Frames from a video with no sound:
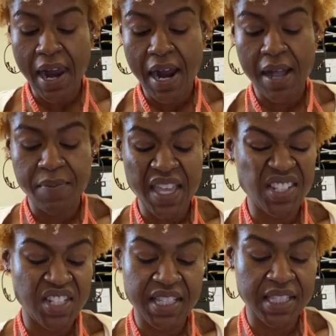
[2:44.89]
That's
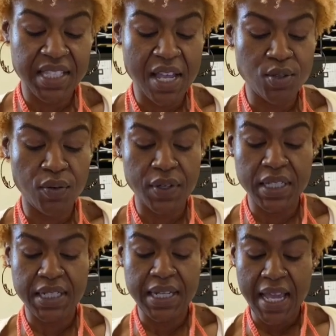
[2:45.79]
just the schedule for
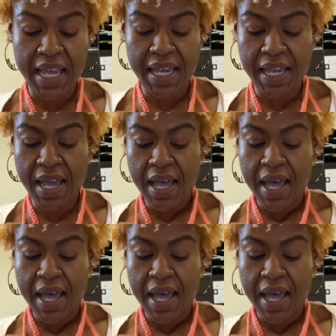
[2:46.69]
today.